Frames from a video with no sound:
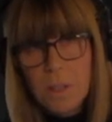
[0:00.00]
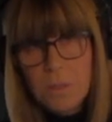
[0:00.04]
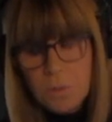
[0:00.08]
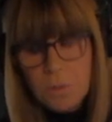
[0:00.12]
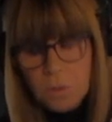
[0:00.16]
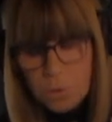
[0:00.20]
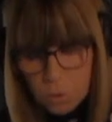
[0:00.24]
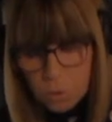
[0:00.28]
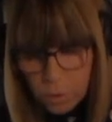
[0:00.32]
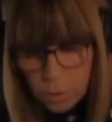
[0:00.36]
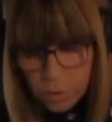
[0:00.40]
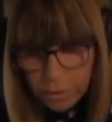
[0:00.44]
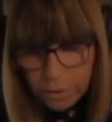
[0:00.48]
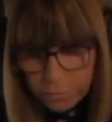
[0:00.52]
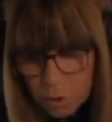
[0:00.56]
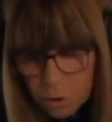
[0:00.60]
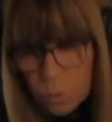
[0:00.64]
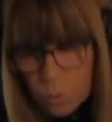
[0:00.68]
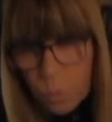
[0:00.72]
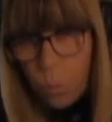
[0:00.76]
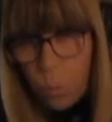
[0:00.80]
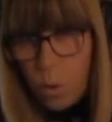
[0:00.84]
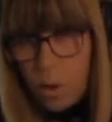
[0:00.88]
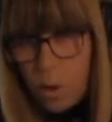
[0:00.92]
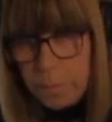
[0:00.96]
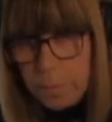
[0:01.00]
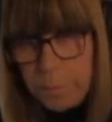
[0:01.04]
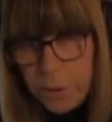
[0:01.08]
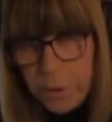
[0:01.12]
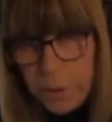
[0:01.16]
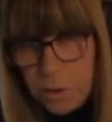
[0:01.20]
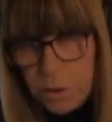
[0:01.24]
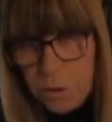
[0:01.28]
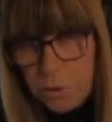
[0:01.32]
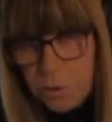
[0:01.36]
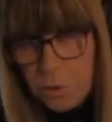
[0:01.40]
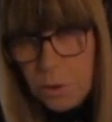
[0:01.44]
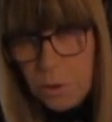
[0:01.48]
Here's the story of just one
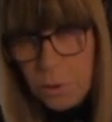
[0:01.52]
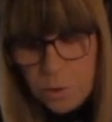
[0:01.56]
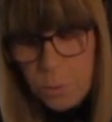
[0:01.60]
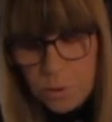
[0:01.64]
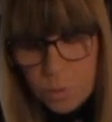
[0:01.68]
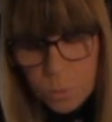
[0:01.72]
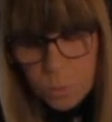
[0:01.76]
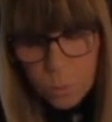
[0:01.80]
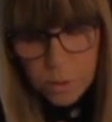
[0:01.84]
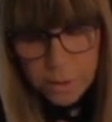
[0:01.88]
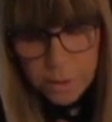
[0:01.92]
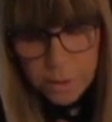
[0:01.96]
person who was